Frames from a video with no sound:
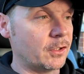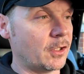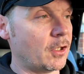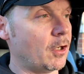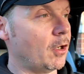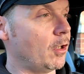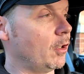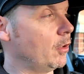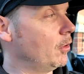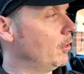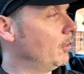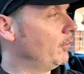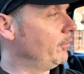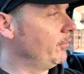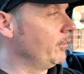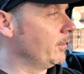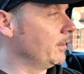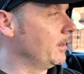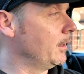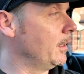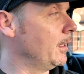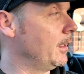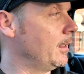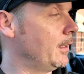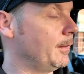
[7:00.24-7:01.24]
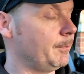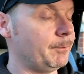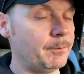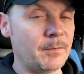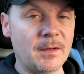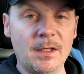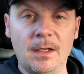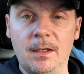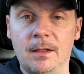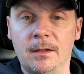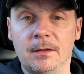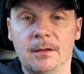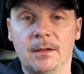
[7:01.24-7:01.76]
the car off
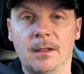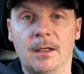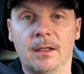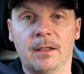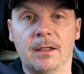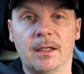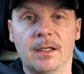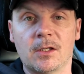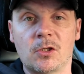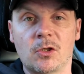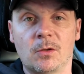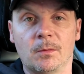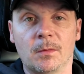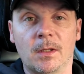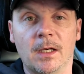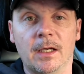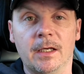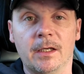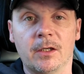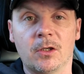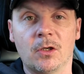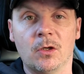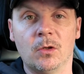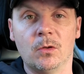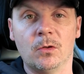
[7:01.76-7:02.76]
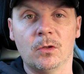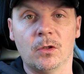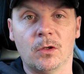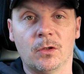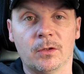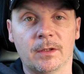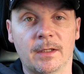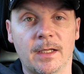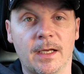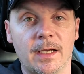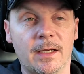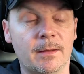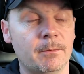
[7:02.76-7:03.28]
and get some clear coat
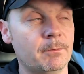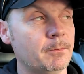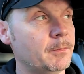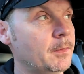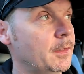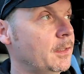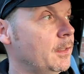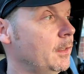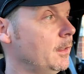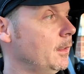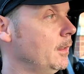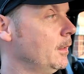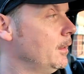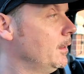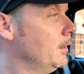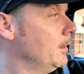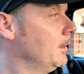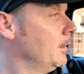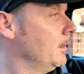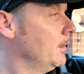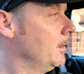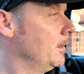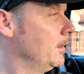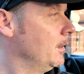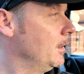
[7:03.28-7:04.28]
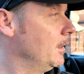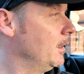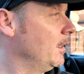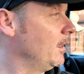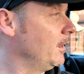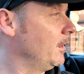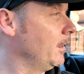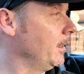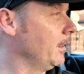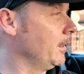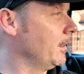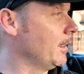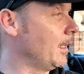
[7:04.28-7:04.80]
on them. And I
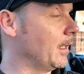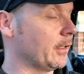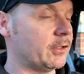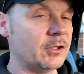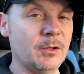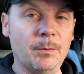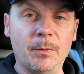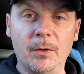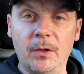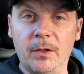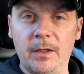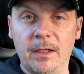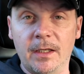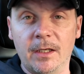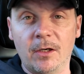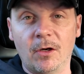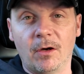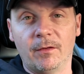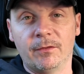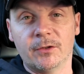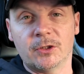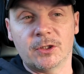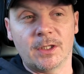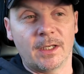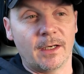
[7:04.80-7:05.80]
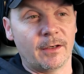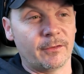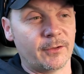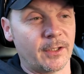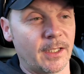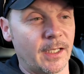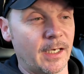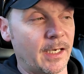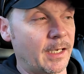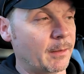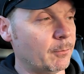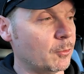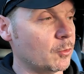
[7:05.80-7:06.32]
think that's about it. Obviously I have to
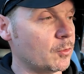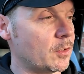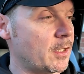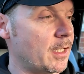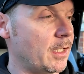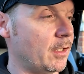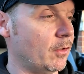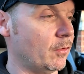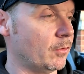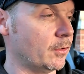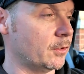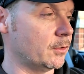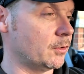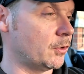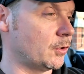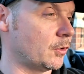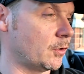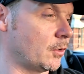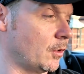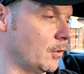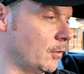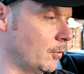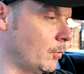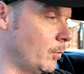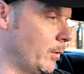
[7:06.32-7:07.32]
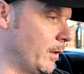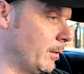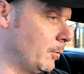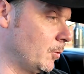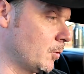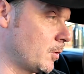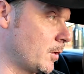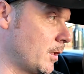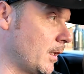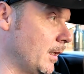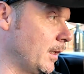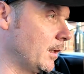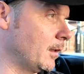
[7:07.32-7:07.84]
get MOT on it. She's got no
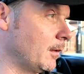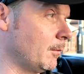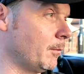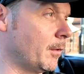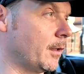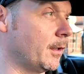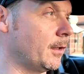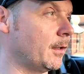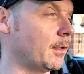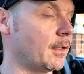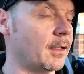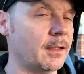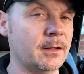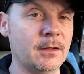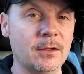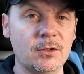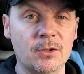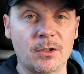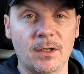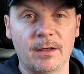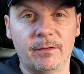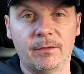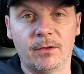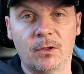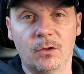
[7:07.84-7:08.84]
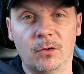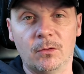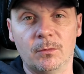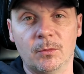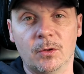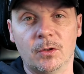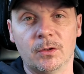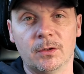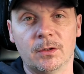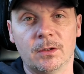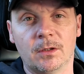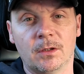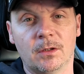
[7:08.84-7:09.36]
MOT at the minute. I had to drive it home
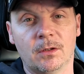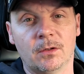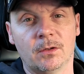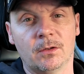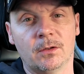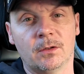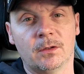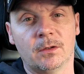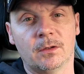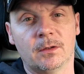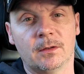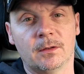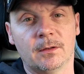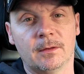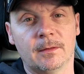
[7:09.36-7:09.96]
on